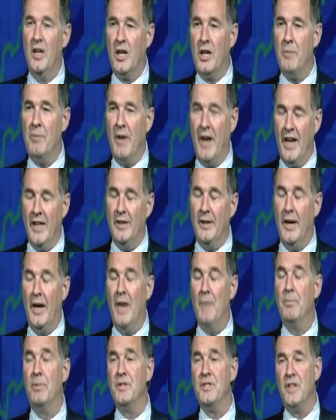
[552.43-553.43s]
It could be 8 or
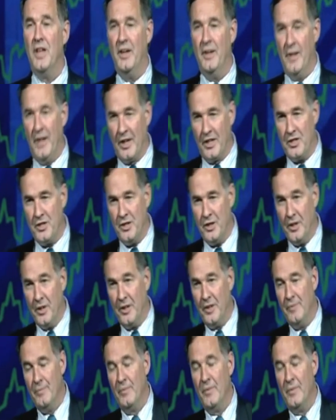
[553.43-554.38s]
9% next year.